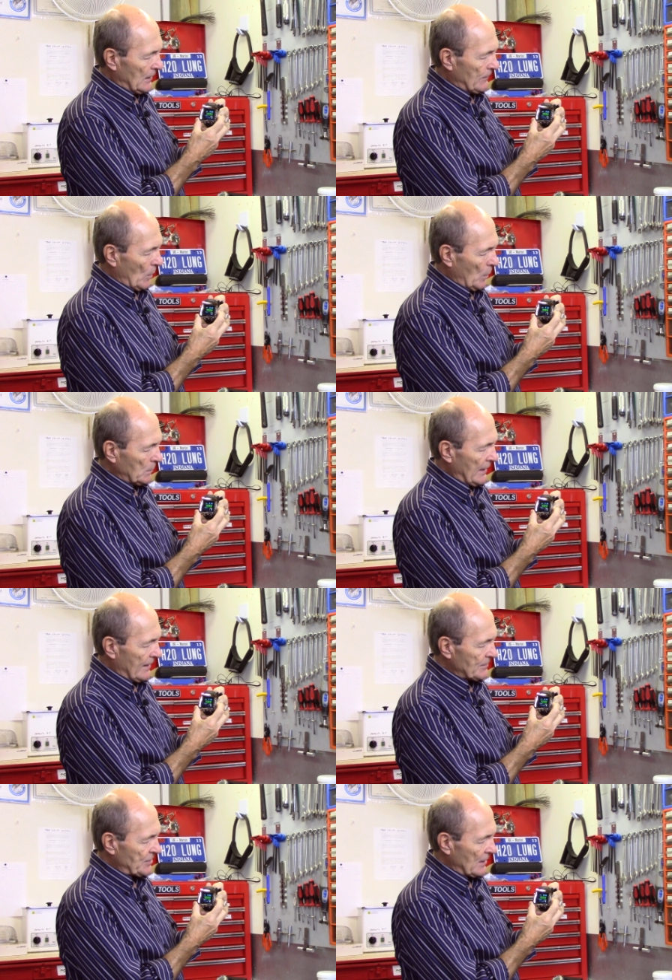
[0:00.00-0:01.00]
If you hold
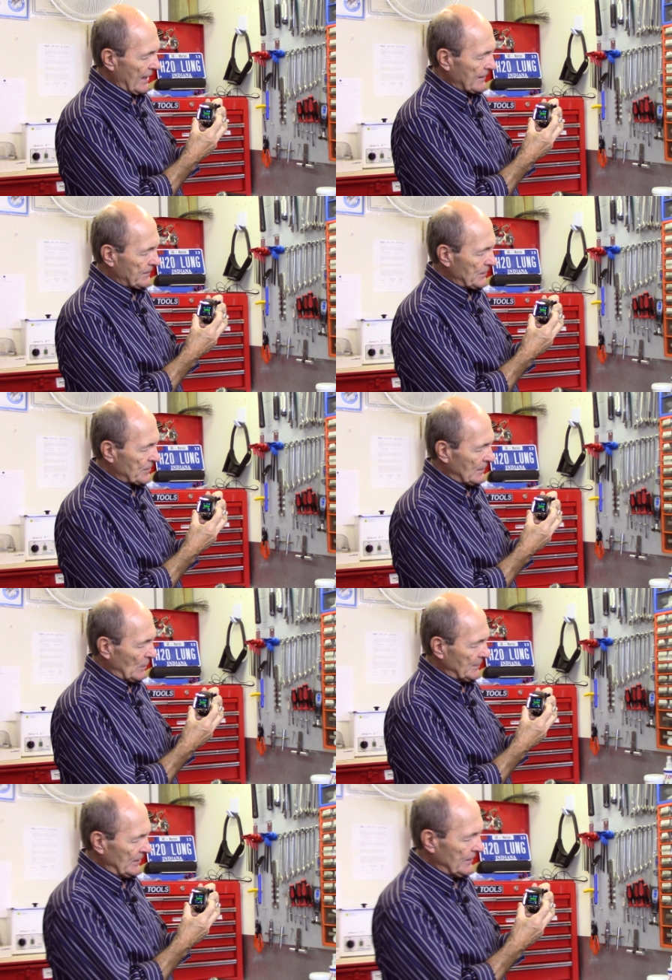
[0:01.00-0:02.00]
down select for just a
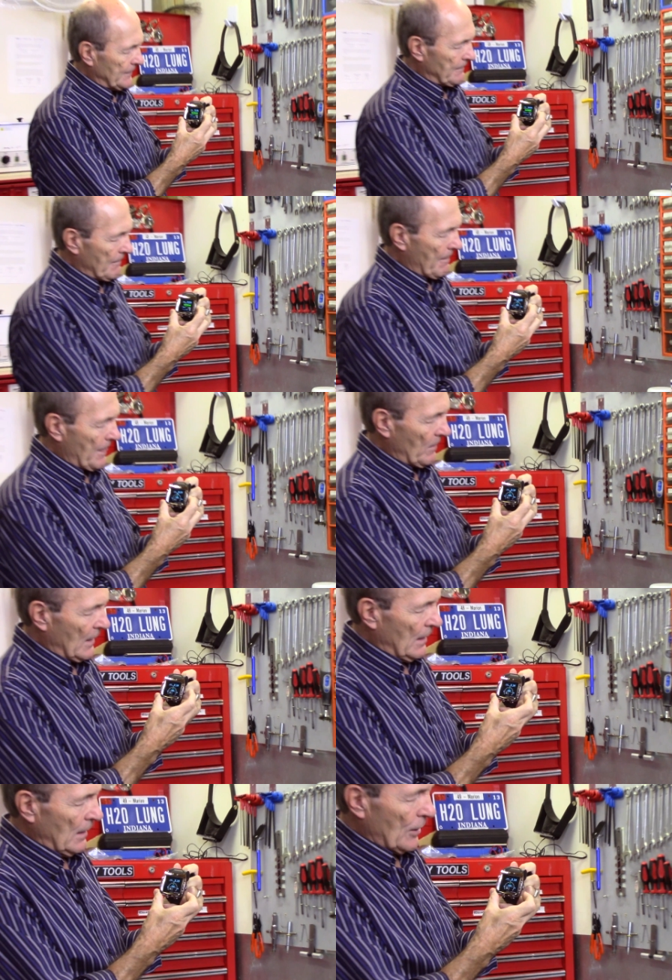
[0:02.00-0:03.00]
moment,
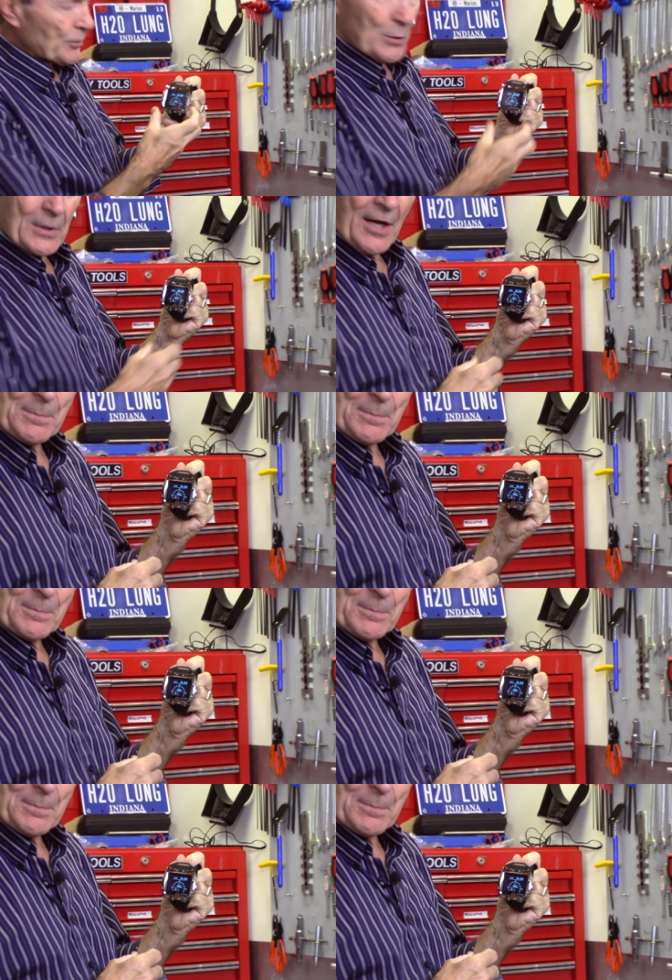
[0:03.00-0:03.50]
it goes to a